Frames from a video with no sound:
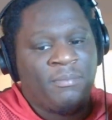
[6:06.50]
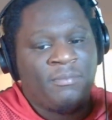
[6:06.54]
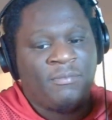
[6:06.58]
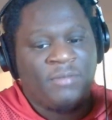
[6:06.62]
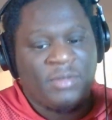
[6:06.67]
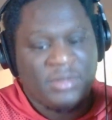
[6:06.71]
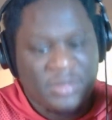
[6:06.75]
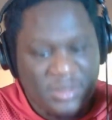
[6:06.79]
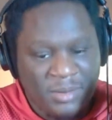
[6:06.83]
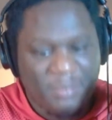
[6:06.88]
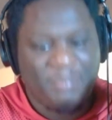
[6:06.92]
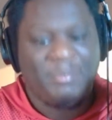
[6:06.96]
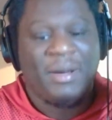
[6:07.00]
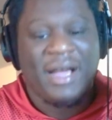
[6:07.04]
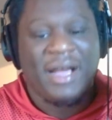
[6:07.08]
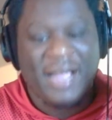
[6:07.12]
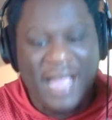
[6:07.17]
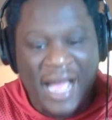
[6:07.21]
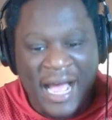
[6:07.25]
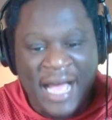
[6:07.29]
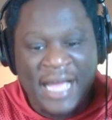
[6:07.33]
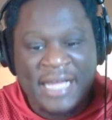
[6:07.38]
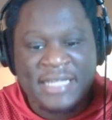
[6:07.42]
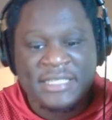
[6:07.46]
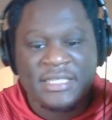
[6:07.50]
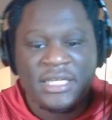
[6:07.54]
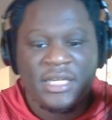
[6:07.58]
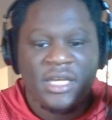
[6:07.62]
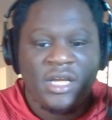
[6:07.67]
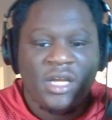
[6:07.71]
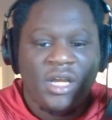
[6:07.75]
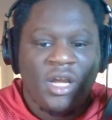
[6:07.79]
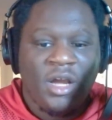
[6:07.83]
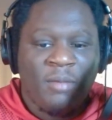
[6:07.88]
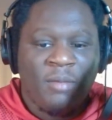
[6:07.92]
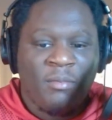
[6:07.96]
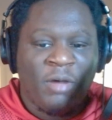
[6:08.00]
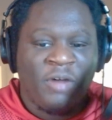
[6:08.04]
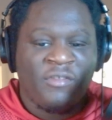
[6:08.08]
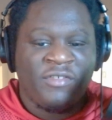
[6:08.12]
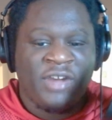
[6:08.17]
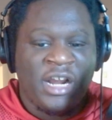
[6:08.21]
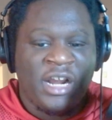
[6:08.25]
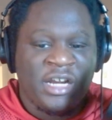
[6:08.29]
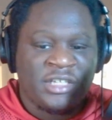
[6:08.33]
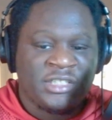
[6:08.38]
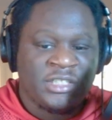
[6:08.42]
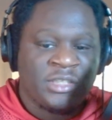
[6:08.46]
some Buckeyes. Marvin
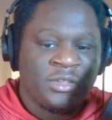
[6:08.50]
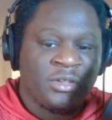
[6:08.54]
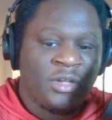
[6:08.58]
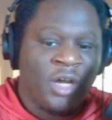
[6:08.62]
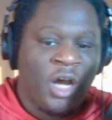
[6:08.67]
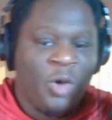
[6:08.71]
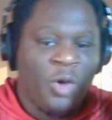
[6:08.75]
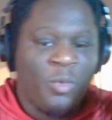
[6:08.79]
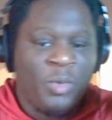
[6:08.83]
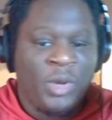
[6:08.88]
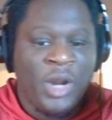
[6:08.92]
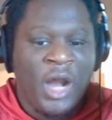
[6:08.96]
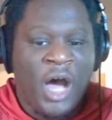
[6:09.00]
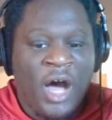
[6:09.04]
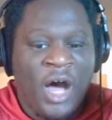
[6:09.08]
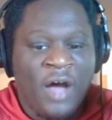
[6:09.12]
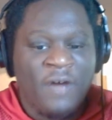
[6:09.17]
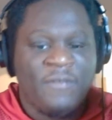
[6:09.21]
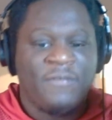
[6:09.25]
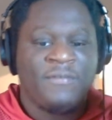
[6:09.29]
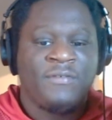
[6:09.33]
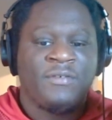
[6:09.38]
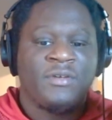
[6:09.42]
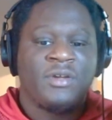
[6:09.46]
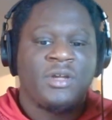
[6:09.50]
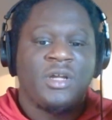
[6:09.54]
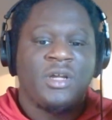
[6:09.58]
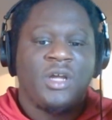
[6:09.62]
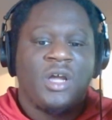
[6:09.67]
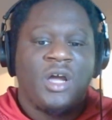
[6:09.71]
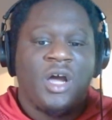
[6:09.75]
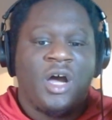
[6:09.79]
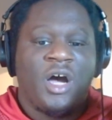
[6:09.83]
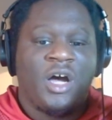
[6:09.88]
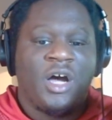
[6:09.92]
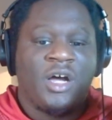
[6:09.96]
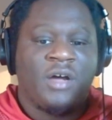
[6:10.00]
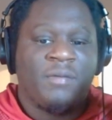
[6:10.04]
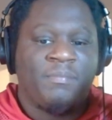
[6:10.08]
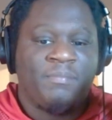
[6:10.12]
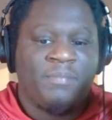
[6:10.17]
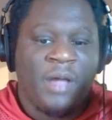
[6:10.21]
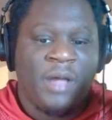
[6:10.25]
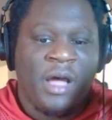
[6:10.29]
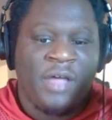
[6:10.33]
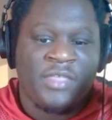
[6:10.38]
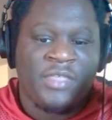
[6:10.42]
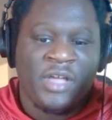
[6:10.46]
Harrison went off.
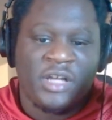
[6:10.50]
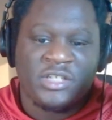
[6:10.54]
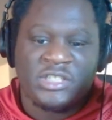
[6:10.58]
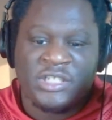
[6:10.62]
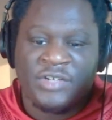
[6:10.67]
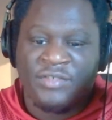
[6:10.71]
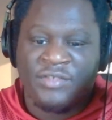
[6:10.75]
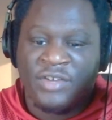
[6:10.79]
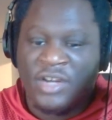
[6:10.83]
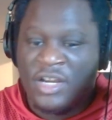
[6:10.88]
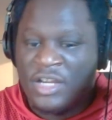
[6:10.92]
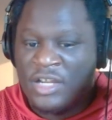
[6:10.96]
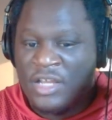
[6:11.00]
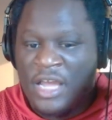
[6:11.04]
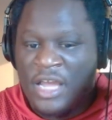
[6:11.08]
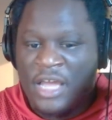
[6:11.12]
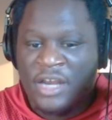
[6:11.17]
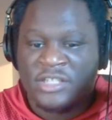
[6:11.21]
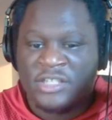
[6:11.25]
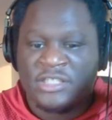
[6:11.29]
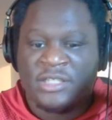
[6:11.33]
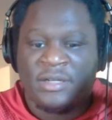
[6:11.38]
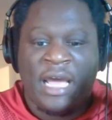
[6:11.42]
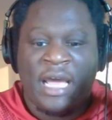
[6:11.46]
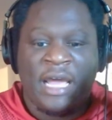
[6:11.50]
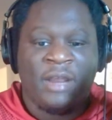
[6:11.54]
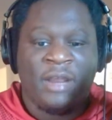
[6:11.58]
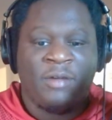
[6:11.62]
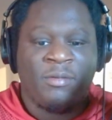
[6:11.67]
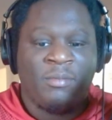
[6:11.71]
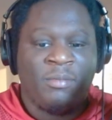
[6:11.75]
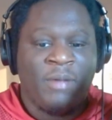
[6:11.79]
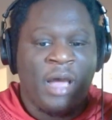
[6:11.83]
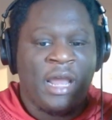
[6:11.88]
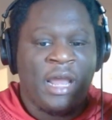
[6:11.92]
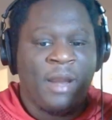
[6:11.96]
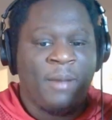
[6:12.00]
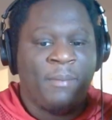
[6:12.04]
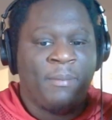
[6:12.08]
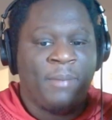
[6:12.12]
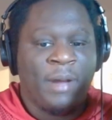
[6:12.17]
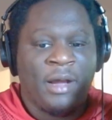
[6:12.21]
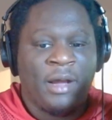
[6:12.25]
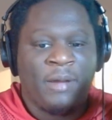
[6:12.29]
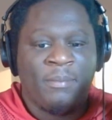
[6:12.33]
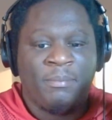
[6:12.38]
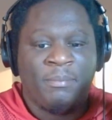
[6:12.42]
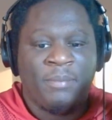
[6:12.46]
I thought Trayvon Henderson had
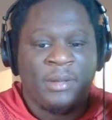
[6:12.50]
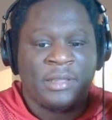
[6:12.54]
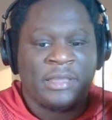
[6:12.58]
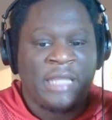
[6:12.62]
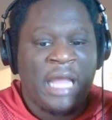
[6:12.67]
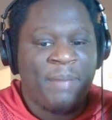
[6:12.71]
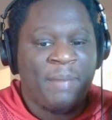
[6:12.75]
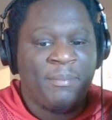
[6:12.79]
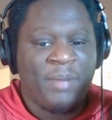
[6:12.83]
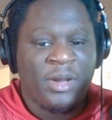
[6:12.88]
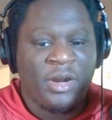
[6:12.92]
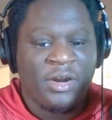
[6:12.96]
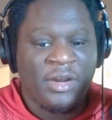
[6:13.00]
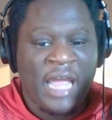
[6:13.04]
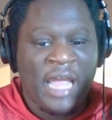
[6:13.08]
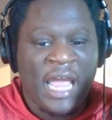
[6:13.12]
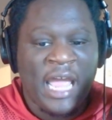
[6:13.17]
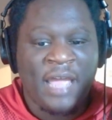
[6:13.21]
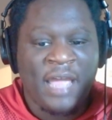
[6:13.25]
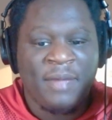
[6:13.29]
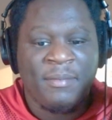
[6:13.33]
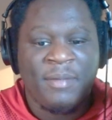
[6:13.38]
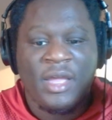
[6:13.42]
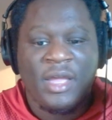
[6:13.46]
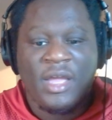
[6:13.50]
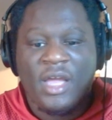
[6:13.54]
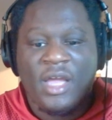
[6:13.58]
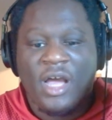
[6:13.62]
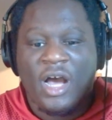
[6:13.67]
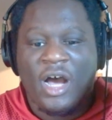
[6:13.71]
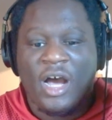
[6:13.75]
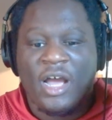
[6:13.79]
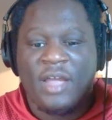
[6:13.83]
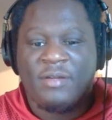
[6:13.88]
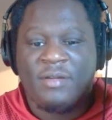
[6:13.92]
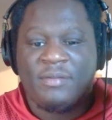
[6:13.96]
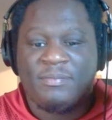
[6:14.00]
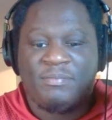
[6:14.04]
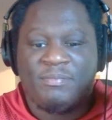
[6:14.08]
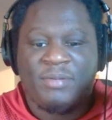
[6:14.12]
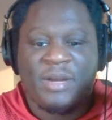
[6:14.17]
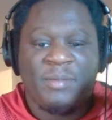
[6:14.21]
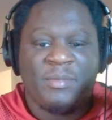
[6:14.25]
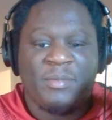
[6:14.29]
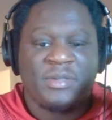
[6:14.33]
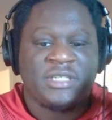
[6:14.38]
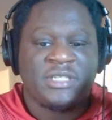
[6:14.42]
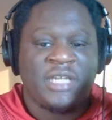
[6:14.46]
a lot better game. He pretty
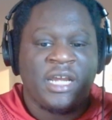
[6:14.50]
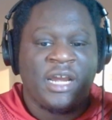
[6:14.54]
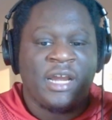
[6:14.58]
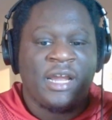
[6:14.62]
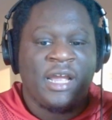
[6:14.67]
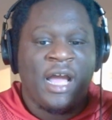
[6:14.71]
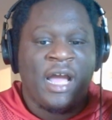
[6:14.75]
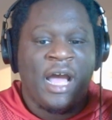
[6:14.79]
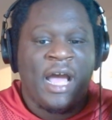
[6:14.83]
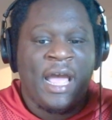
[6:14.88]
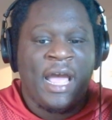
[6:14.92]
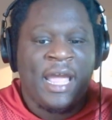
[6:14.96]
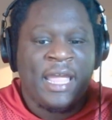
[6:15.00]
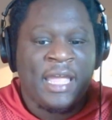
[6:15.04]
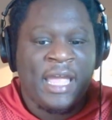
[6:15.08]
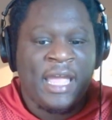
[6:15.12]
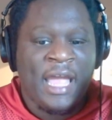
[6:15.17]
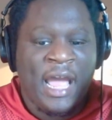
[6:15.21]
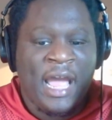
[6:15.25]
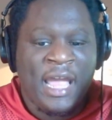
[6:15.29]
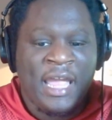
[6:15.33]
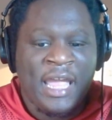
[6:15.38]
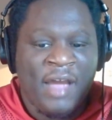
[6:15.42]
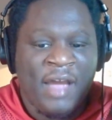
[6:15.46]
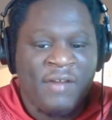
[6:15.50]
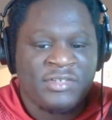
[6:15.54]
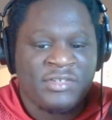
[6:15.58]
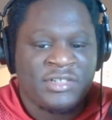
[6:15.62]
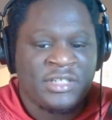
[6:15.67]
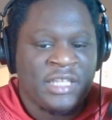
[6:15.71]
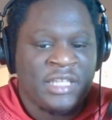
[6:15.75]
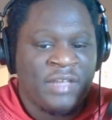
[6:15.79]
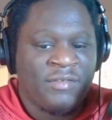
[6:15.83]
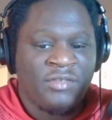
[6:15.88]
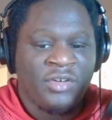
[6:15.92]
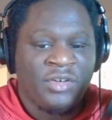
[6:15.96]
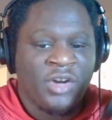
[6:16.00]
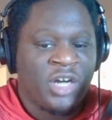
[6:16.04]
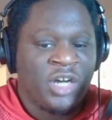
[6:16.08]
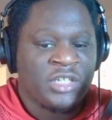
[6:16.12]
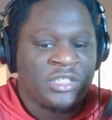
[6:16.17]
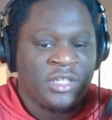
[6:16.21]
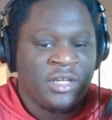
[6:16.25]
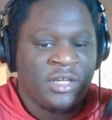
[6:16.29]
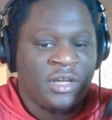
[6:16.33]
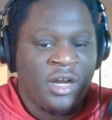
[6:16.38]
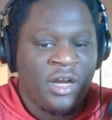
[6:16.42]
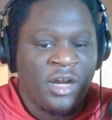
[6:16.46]
much carried. He averaged 11 yards,
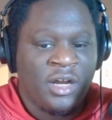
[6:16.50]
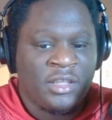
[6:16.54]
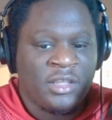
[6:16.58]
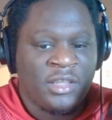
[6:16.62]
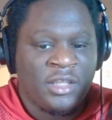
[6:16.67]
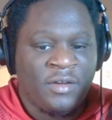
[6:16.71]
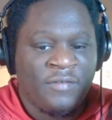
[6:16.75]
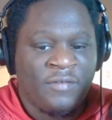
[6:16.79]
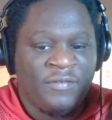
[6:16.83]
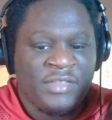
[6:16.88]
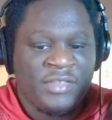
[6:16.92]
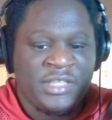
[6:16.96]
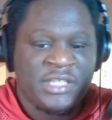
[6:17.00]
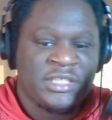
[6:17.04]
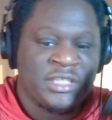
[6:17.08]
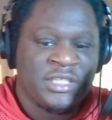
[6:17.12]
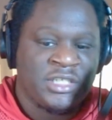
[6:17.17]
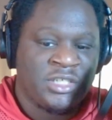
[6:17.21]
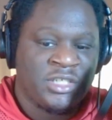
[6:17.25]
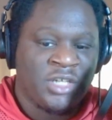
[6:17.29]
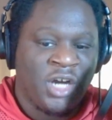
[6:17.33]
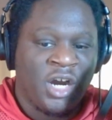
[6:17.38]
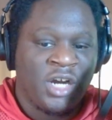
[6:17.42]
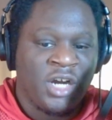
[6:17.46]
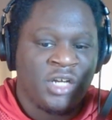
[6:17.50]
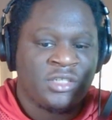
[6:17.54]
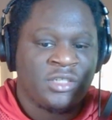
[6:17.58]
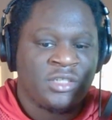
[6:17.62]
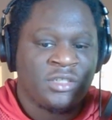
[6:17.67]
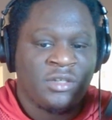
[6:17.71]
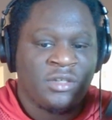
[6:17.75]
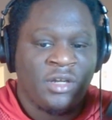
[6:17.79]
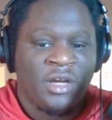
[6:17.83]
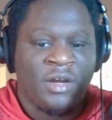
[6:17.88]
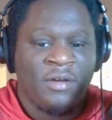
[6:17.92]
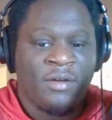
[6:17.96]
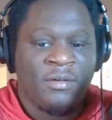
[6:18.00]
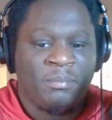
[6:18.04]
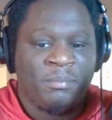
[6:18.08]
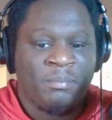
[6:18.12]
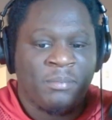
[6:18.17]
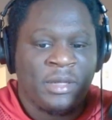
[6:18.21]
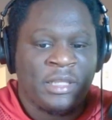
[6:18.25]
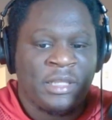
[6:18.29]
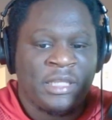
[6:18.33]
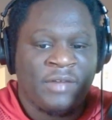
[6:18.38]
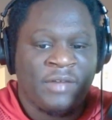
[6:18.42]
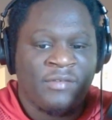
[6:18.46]
56 yards,
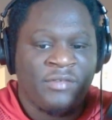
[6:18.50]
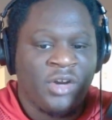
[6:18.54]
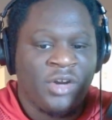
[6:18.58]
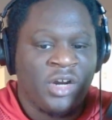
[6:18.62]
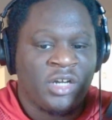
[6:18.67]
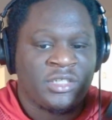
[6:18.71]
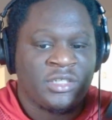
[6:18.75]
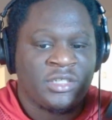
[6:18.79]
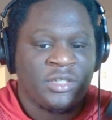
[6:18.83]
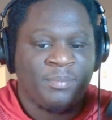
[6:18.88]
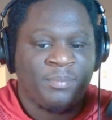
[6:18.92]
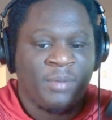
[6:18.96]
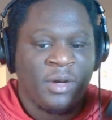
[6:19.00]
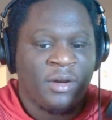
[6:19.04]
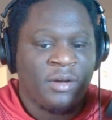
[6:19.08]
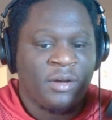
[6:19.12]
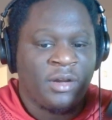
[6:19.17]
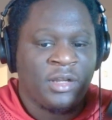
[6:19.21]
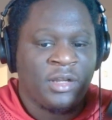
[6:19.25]
11 yards per